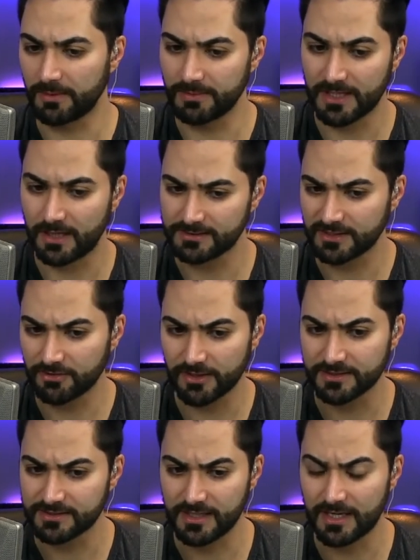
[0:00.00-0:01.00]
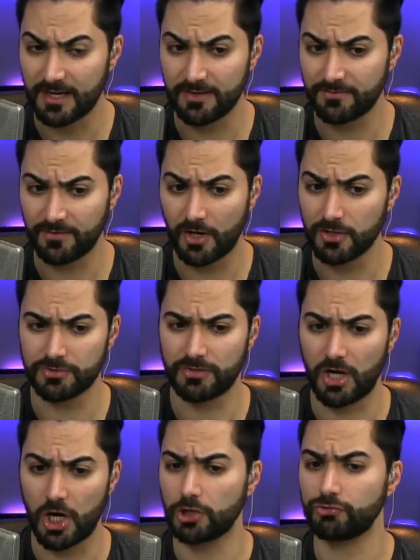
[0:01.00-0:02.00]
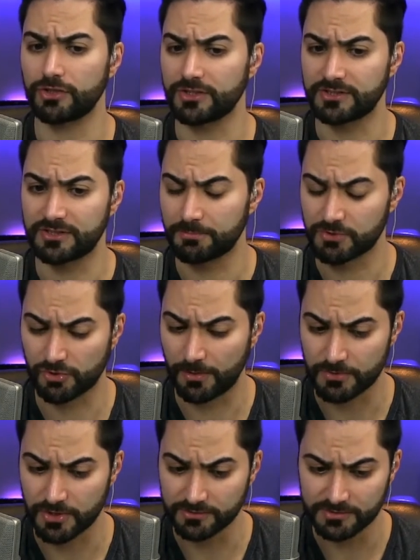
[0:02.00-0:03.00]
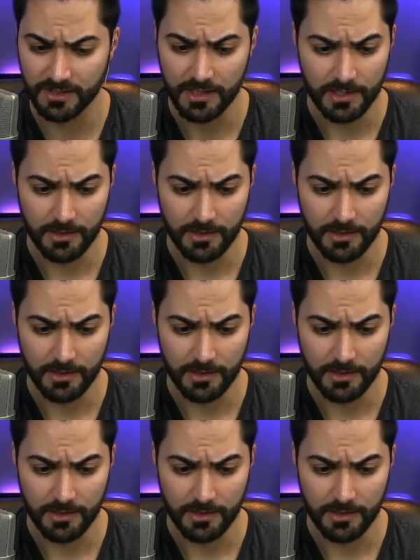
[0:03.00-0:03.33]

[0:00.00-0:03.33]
I mean, content creators that have under 100 subscriptions,